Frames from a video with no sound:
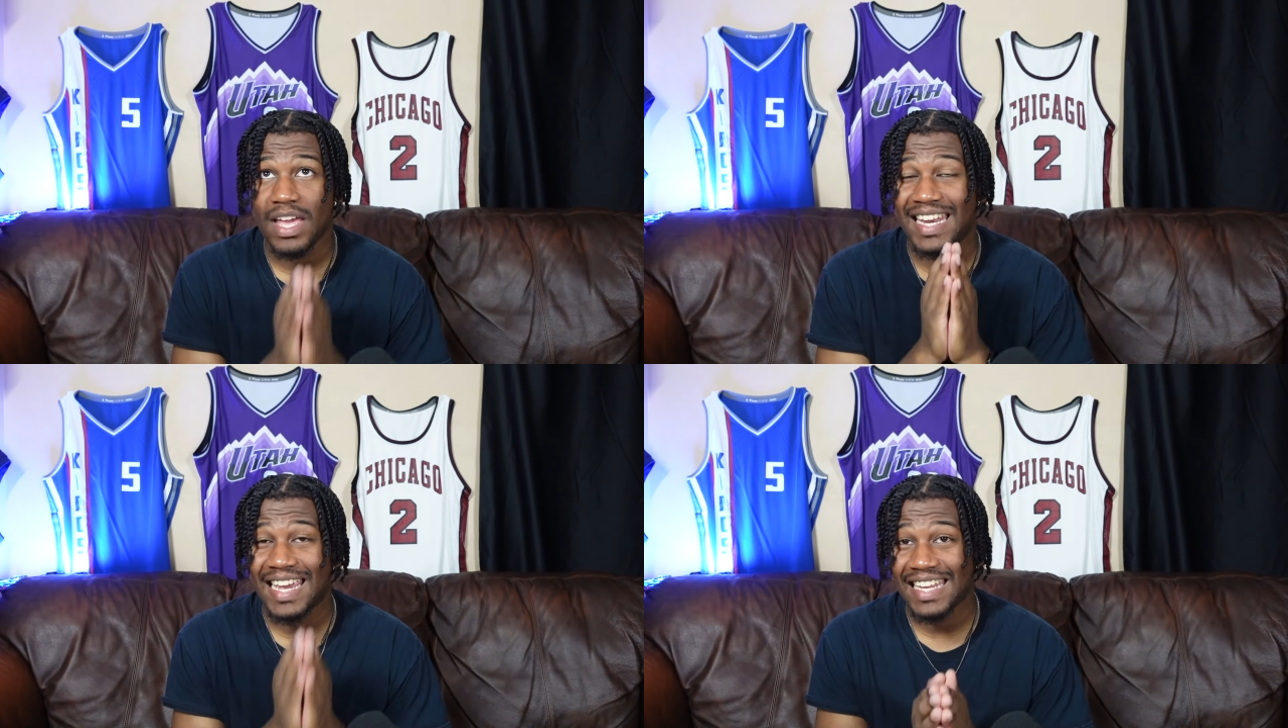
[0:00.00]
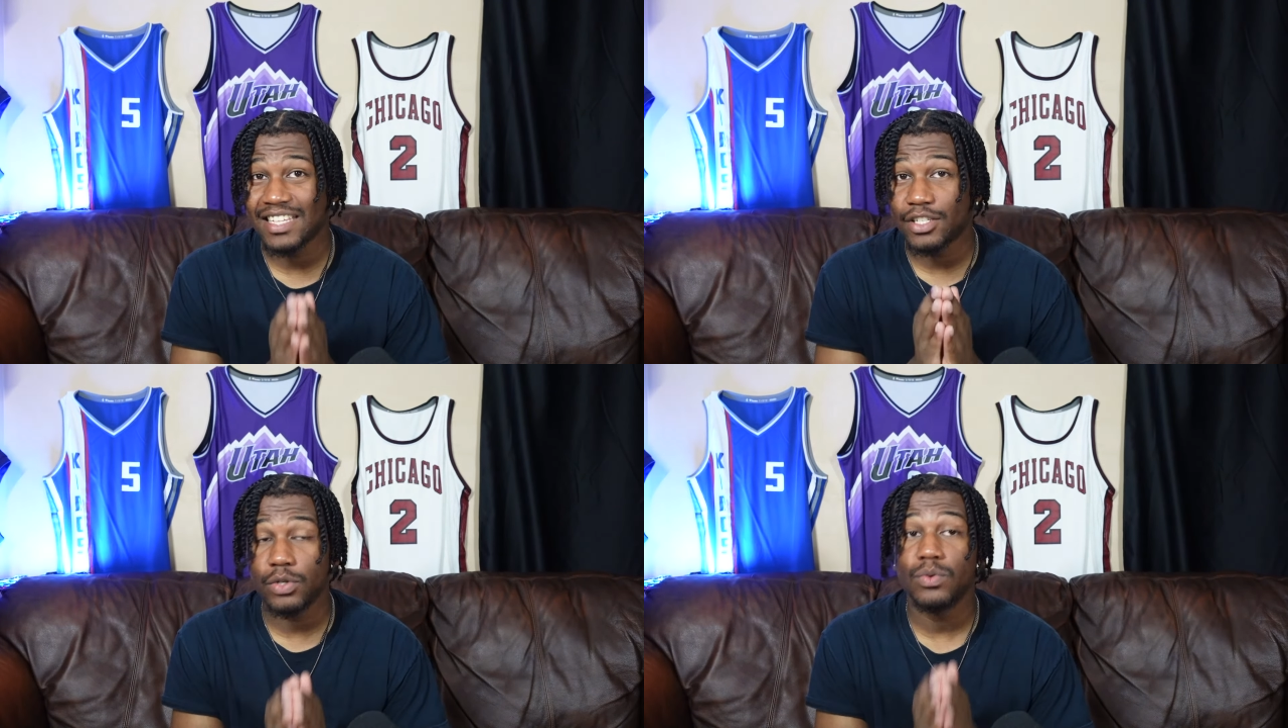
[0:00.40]
had
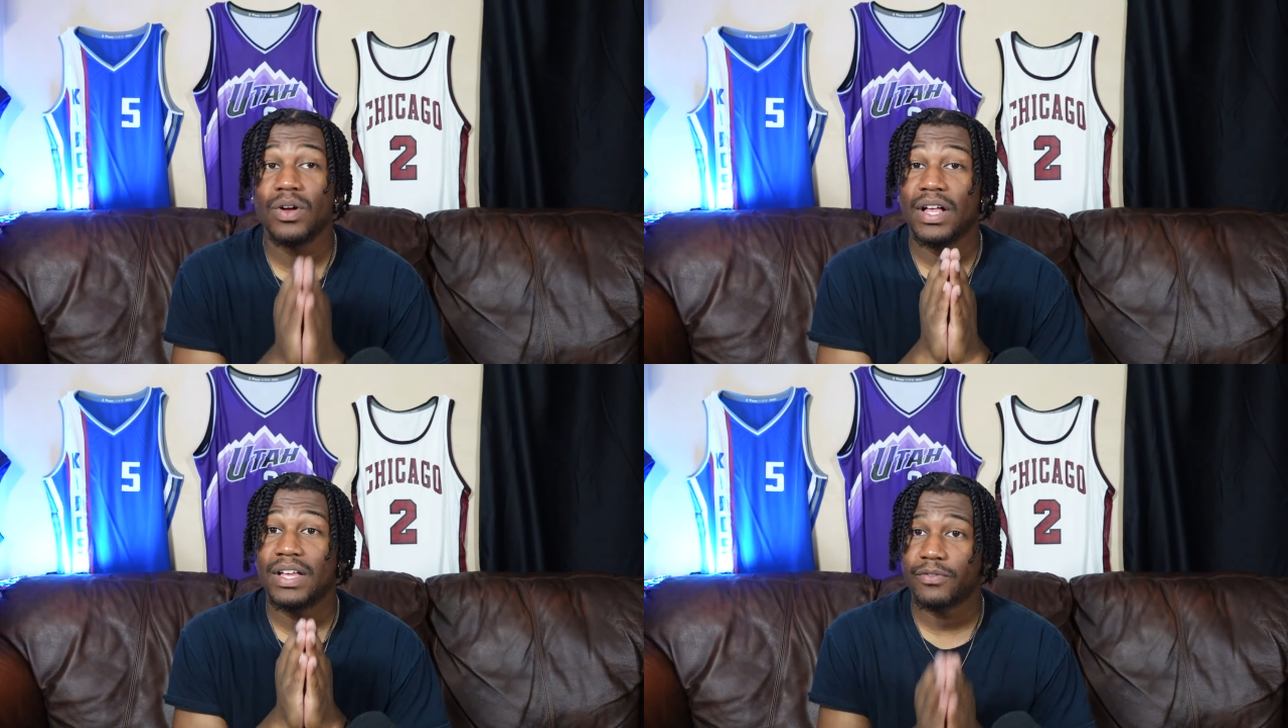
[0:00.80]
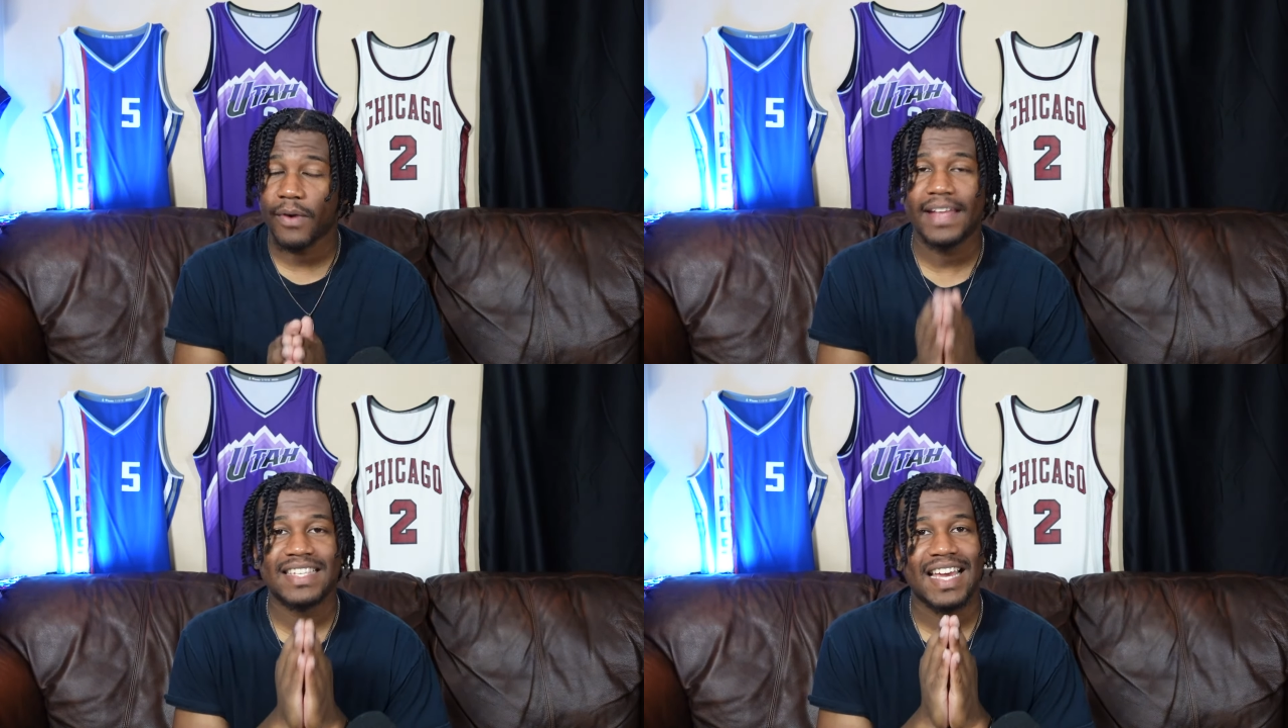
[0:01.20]
82,
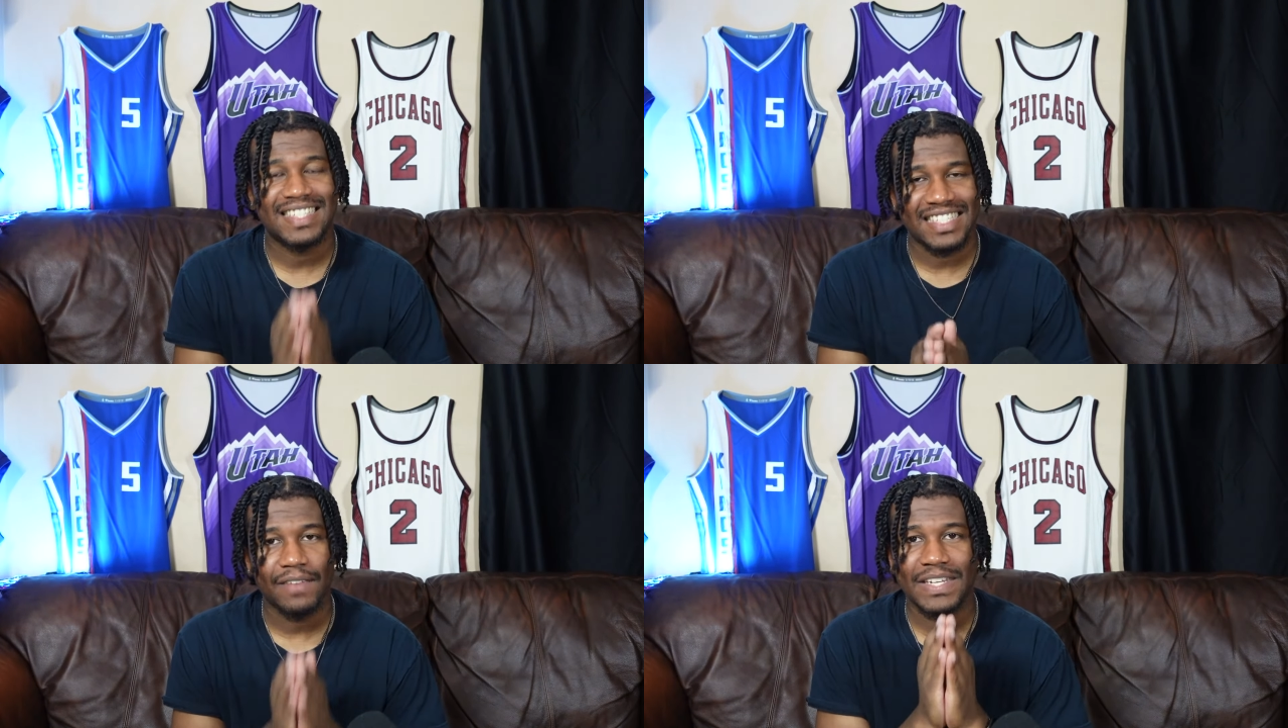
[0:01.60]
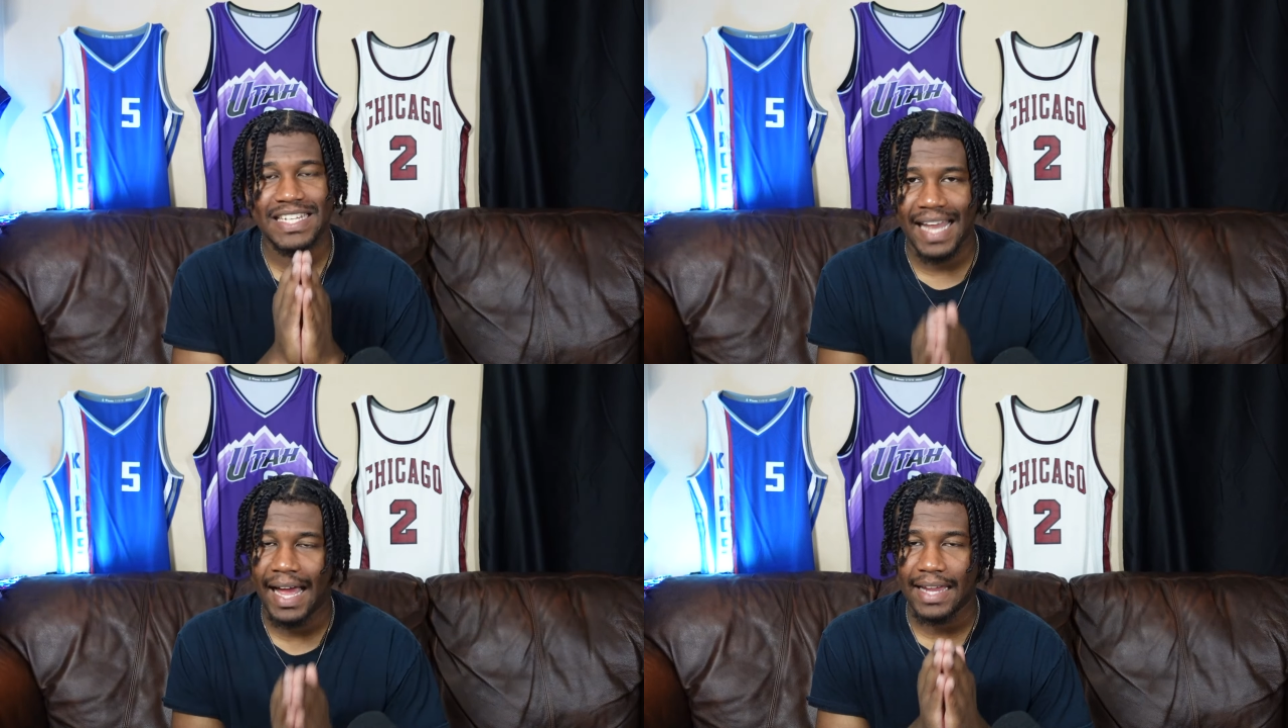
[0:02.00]
France had
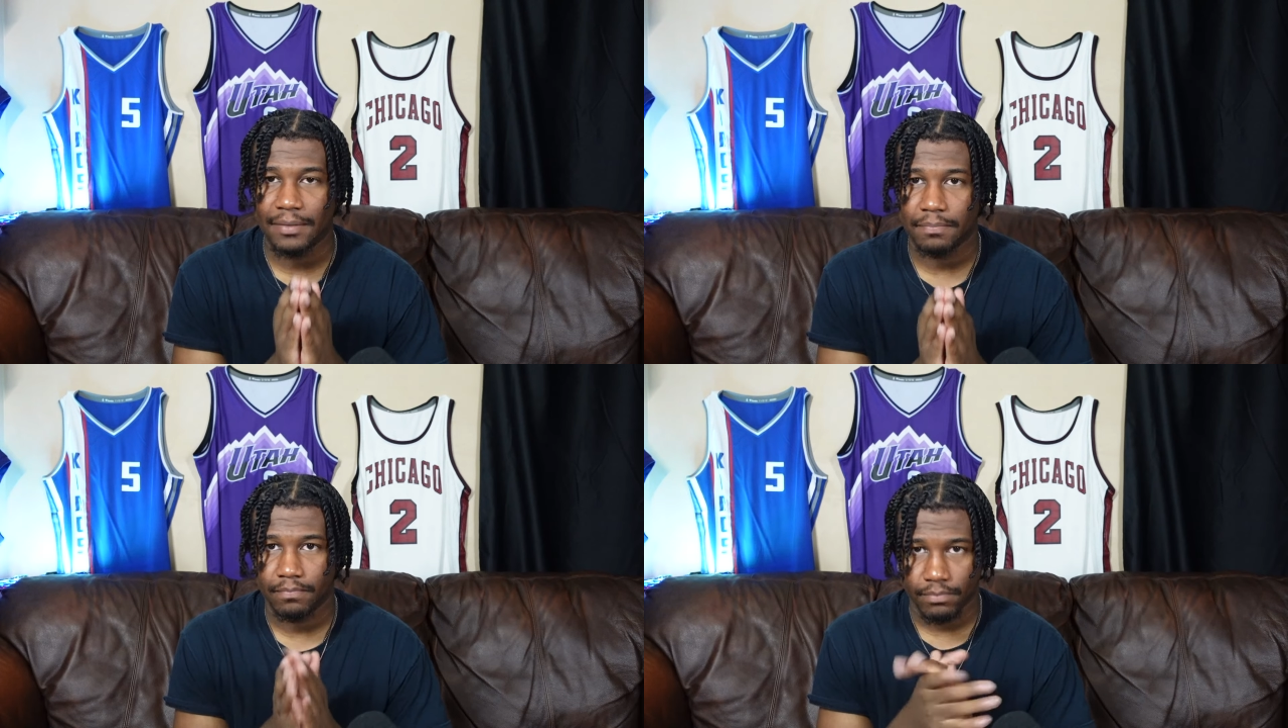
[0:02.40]
79.